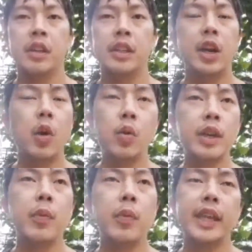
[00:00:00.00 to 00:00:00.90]
The
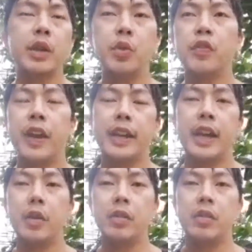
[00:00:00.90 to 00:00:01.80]
only way that you will find
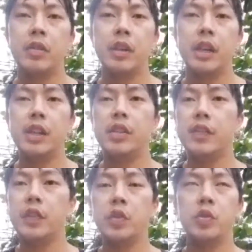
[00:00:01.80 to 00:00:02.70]
out is
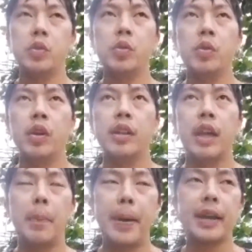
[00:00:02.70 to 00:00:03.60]
if you do
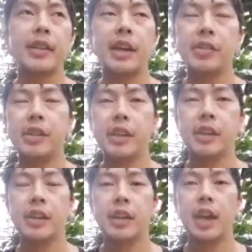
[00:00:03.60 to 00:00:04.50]
that back testing
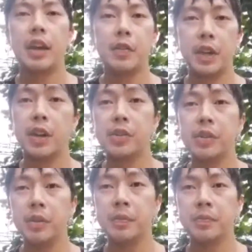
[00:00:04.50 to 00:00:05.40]
and
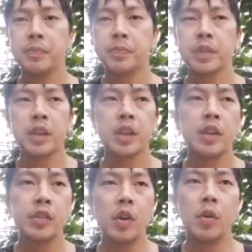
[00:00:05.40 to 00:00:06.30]
rehearsal.
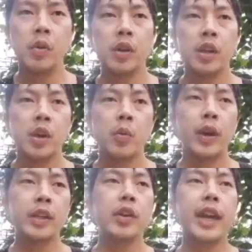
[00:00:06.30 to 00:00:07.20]
So
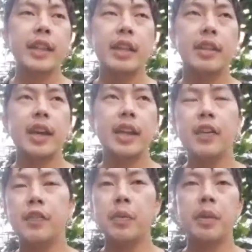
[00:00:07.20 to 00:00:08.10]
when you get the
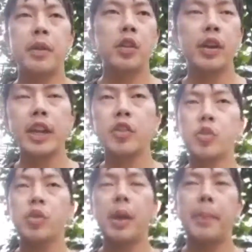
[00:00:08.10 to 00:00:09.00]
data from looking
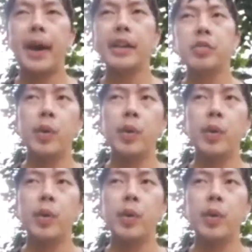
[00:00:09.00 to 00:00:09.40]
through the past